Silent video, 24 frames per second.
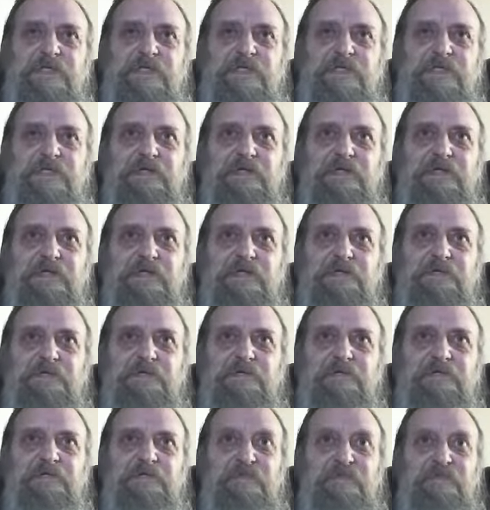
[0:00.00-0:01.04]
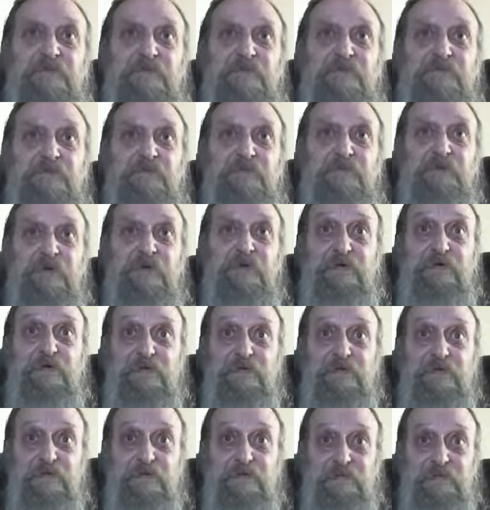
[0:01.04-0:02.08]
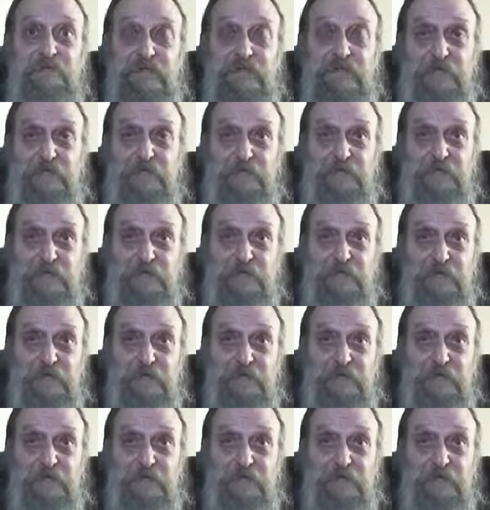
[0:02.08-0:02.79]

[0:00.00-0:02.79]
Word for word: uh, the point of him coming